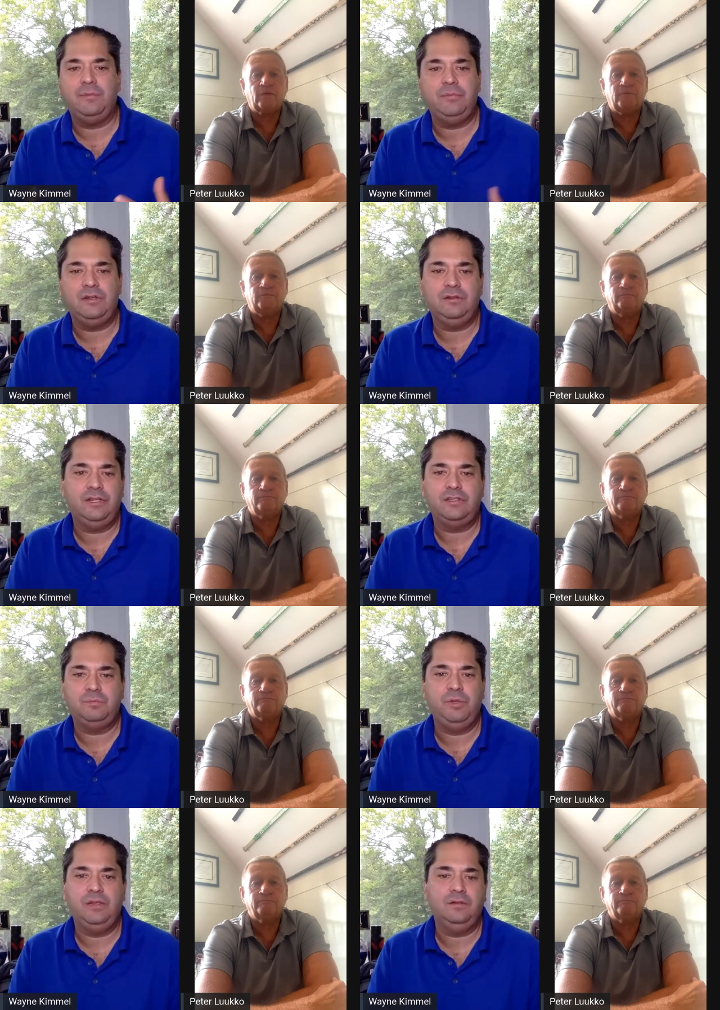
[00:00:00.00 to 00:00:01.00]
Speaker 1: I mean, it, it's
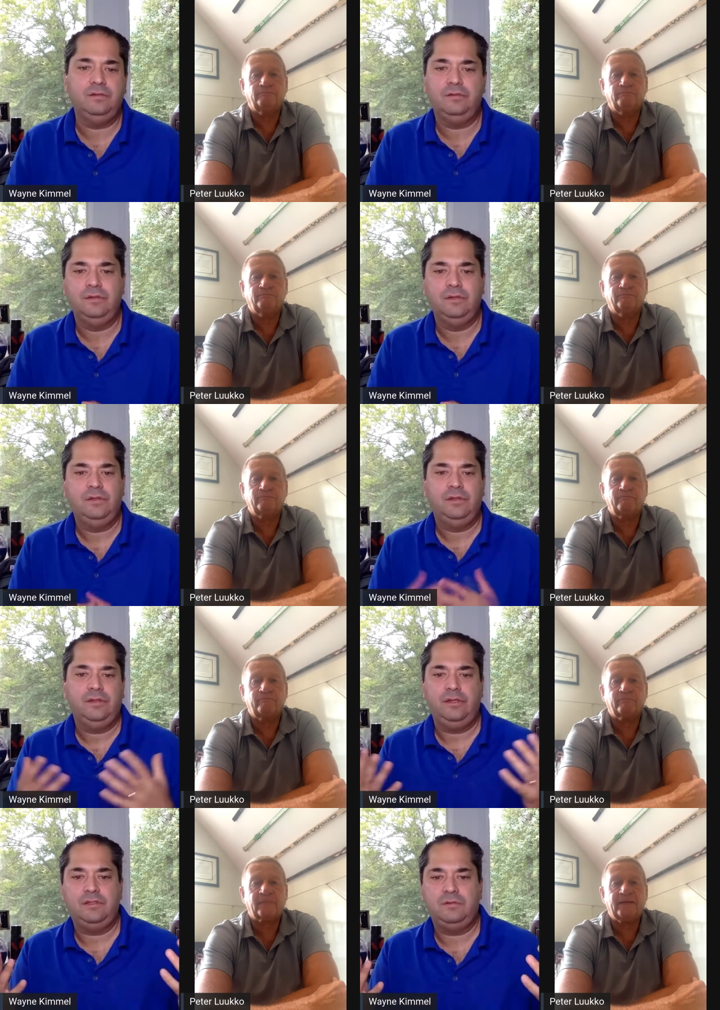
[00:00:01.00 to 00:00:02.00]
been
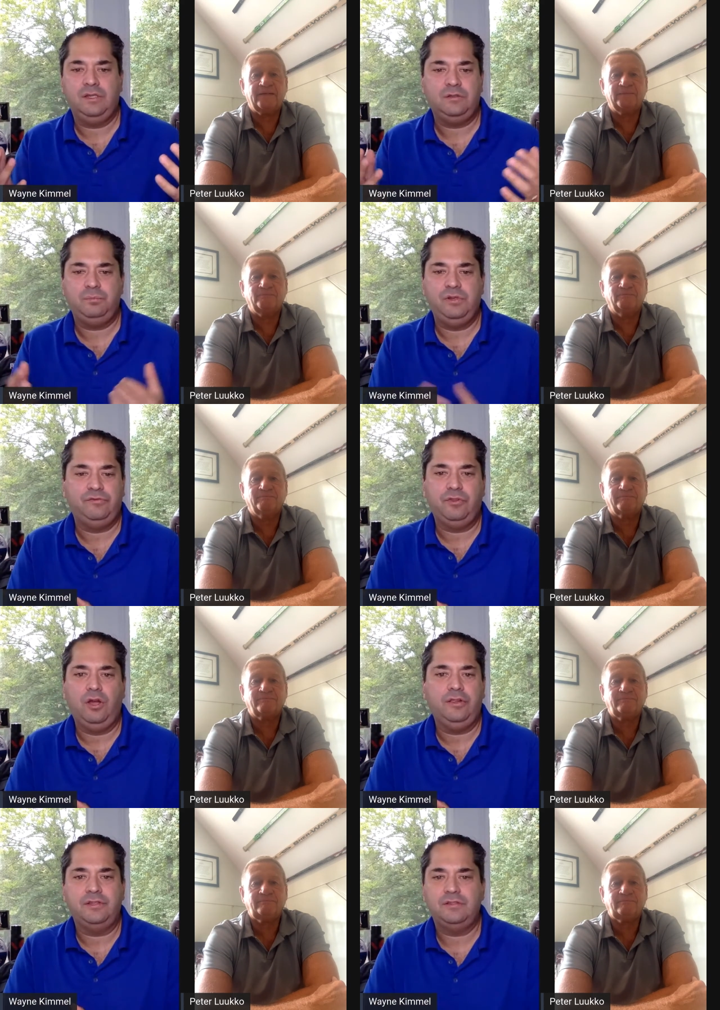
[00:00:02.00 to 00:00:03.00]
it's it's been
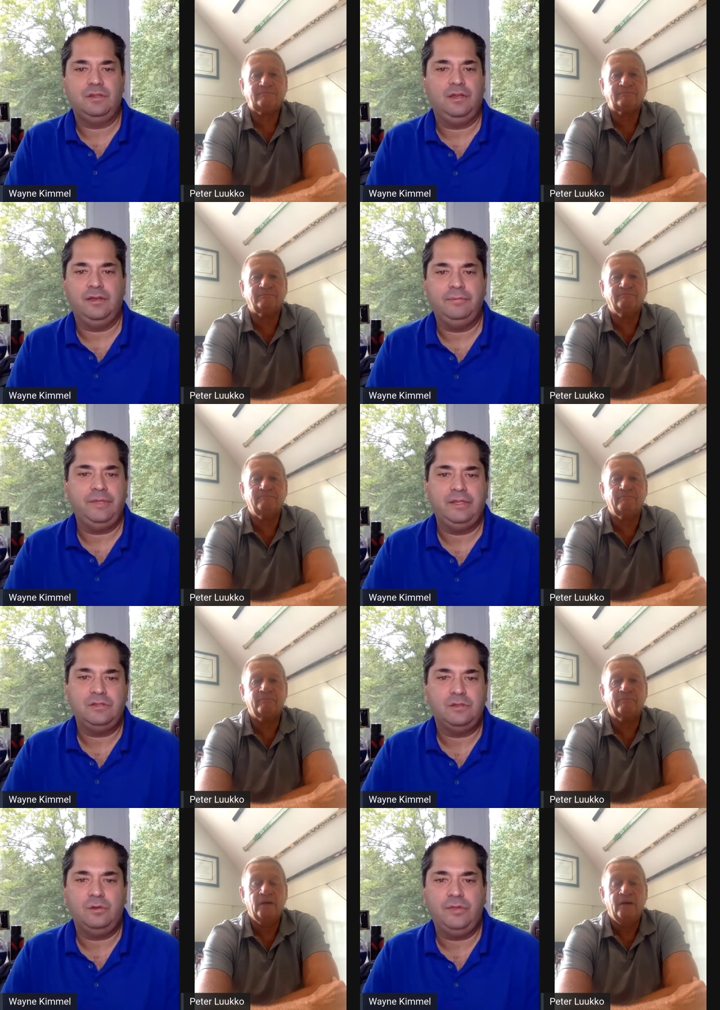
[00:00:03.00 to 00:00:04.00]
flawless. Um, and
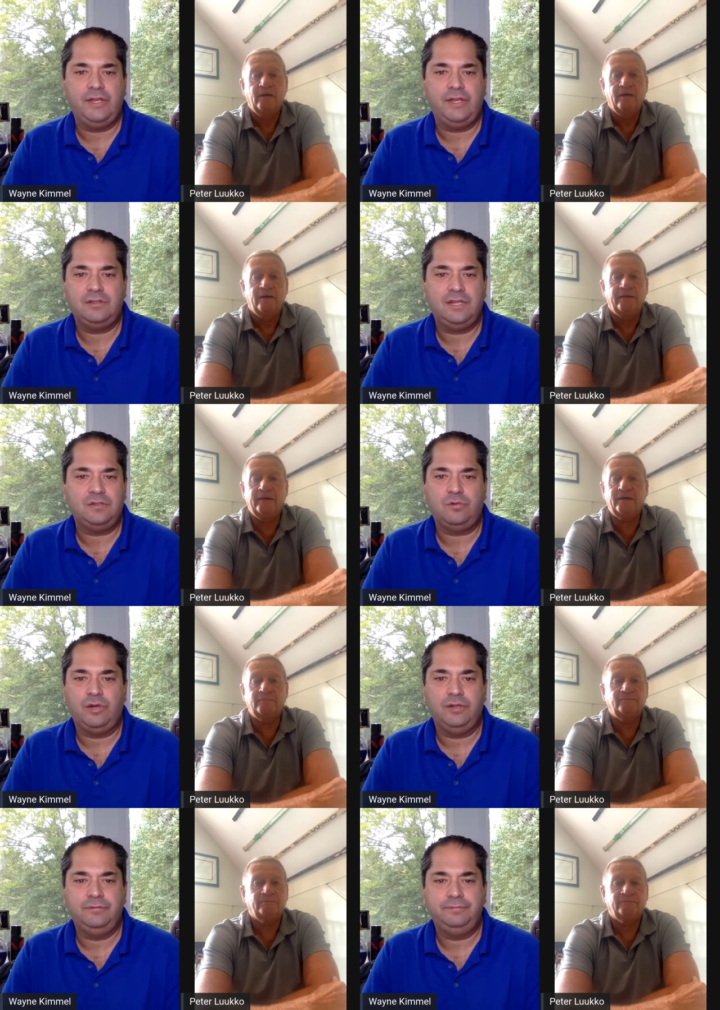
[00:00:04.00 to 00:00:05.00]
so that's that's yeah.
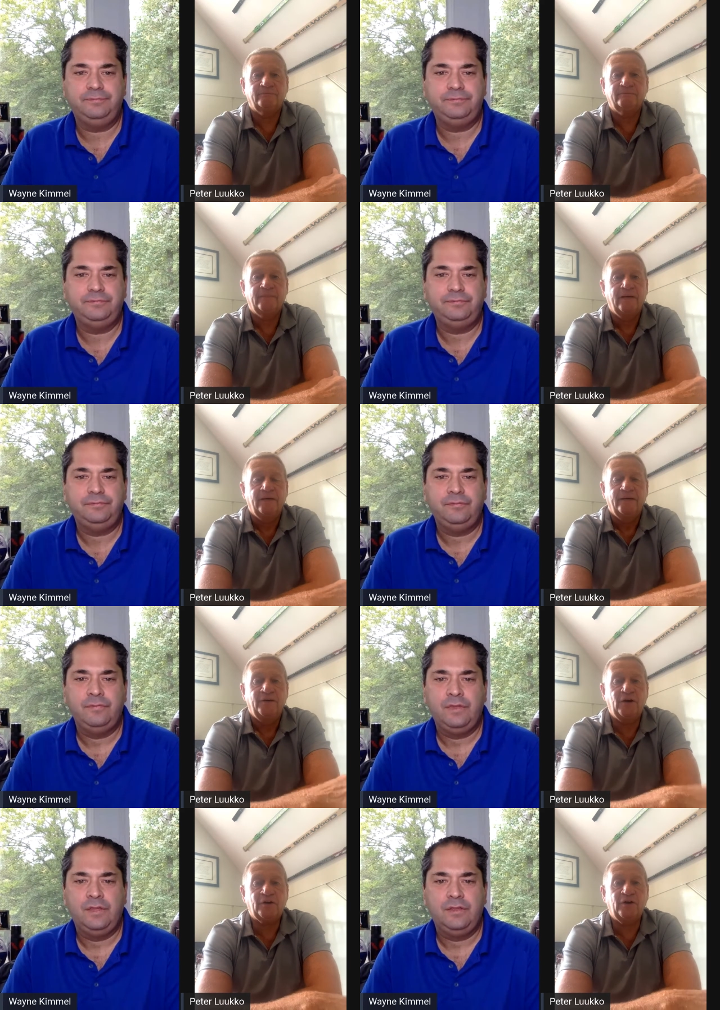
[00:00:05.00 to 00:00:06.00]

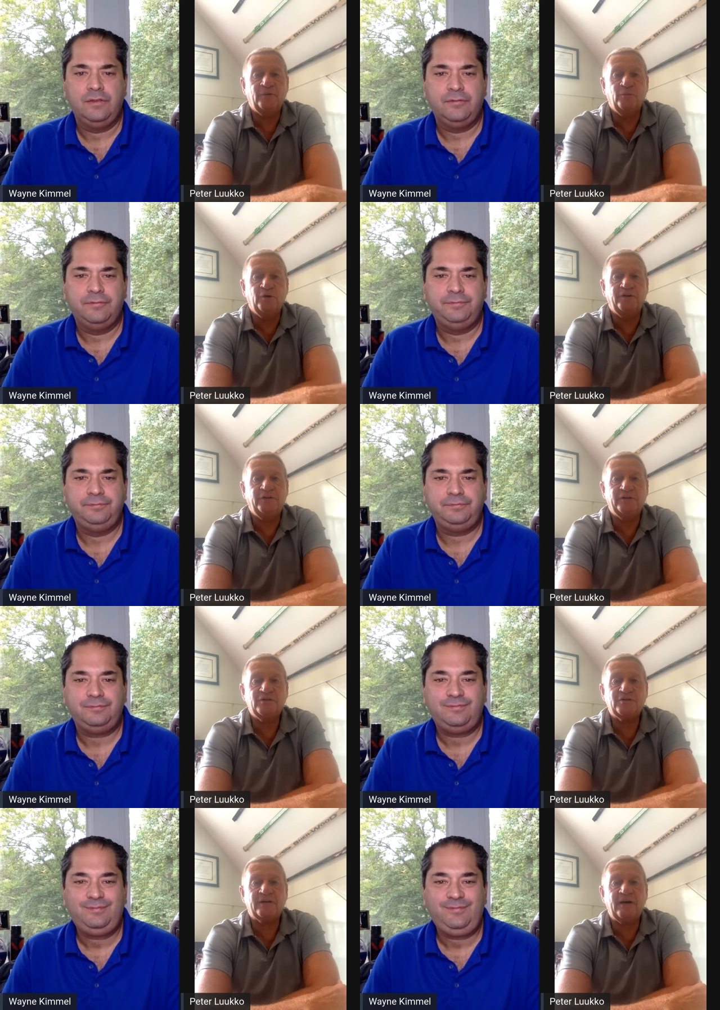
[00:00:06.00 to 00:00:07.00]
Speaker 2: Knock on wood. You
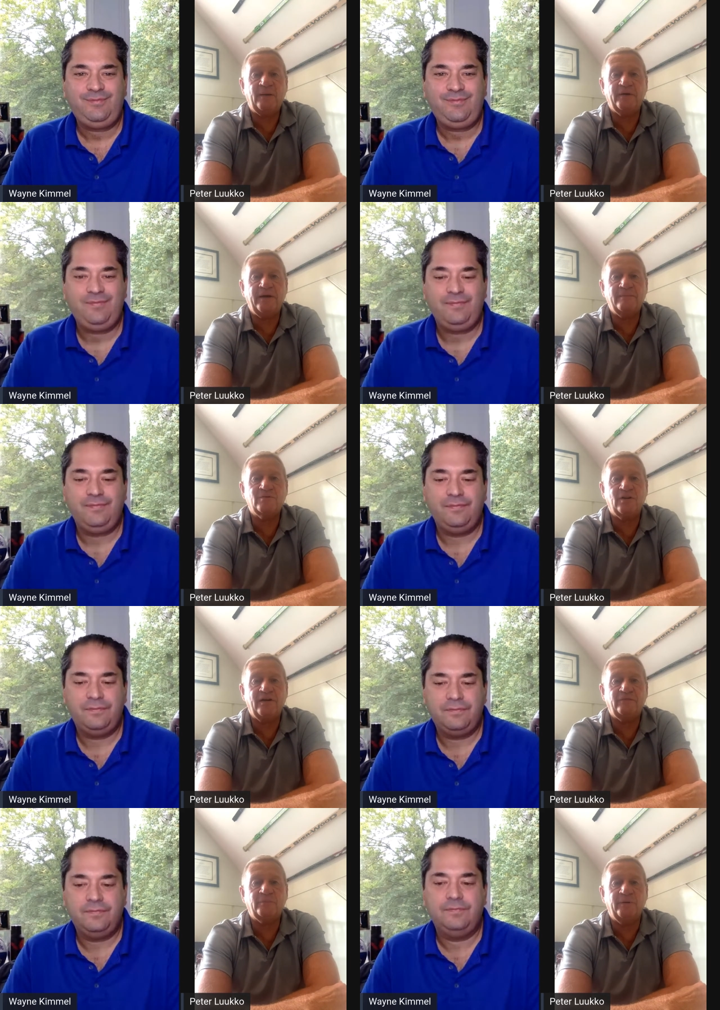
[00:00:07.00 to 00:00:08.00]
just a couple games
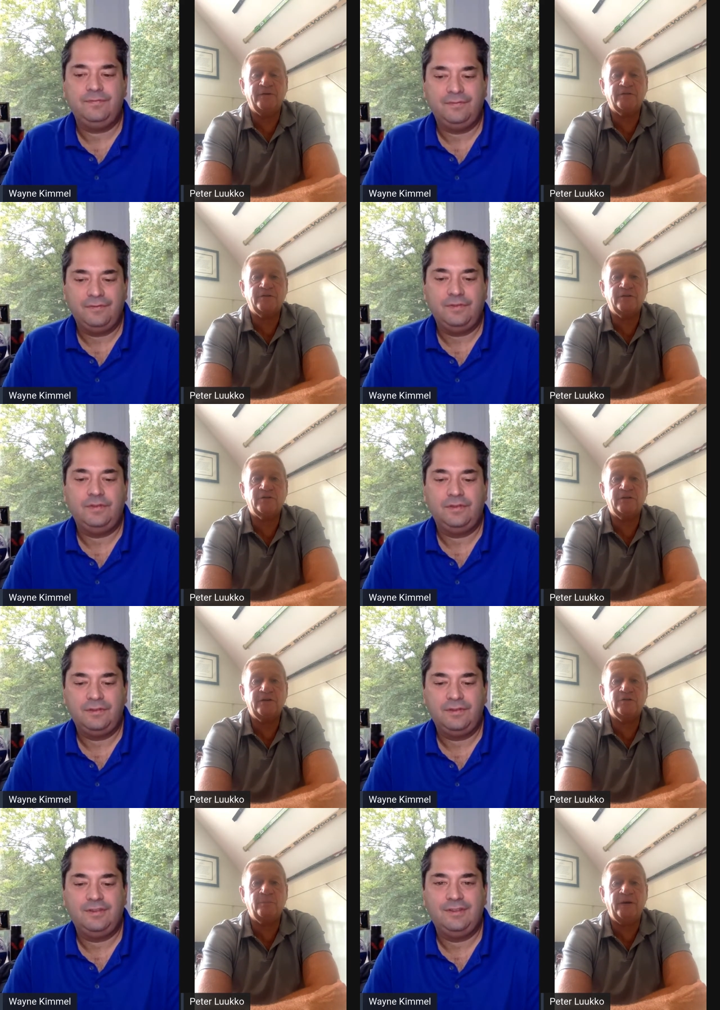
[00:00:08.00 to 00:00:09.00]
left, but it's it's
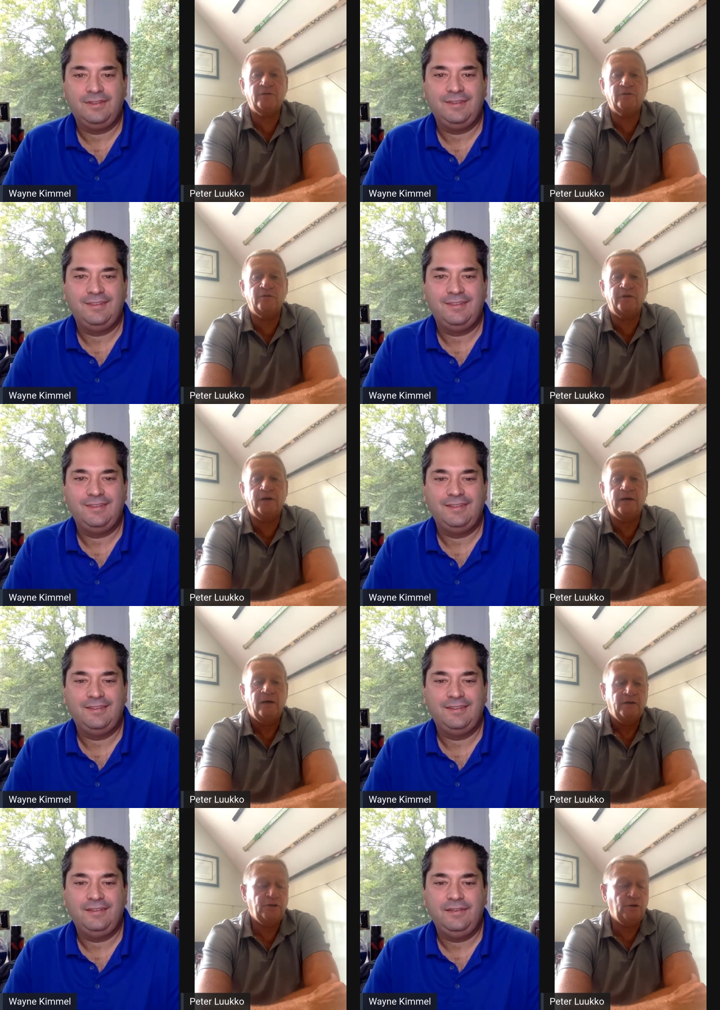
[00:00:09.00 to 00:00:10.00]
it's been good. Uh,
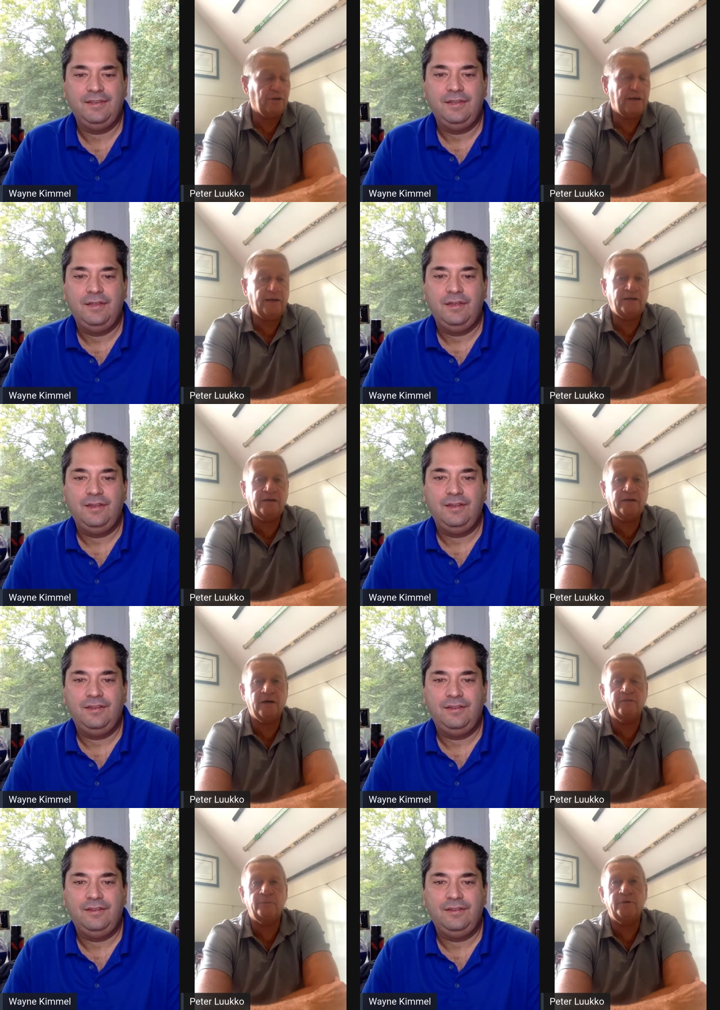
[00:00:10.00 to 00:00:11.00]
you know, the Canadian
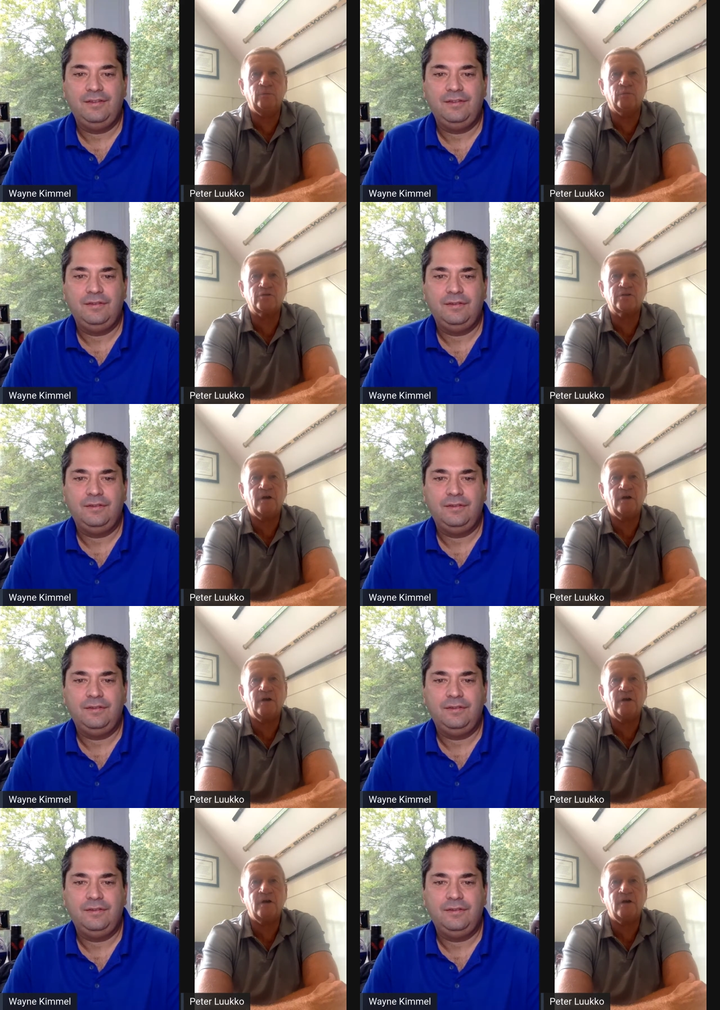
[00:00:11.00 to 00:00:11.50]
government was